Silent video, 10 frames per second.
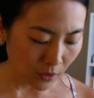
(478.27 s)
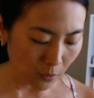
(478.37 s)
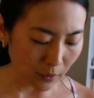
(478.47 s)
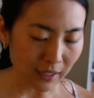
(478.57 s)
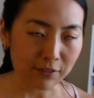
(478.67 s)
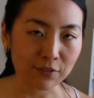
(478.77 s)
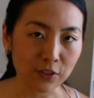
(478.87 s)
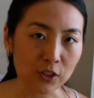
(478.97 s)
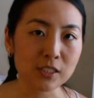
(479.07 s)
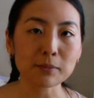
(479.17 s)
When I
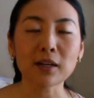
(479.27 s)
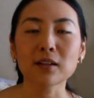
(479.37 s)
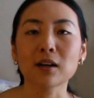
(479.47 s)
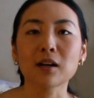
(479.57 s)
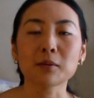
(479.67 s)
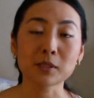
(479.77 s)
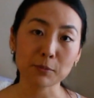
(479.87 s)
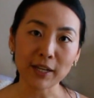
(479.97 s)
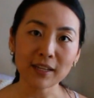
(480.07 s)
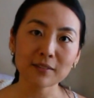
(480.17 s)
first
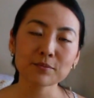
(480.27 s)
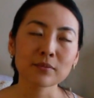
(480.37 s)
spray it,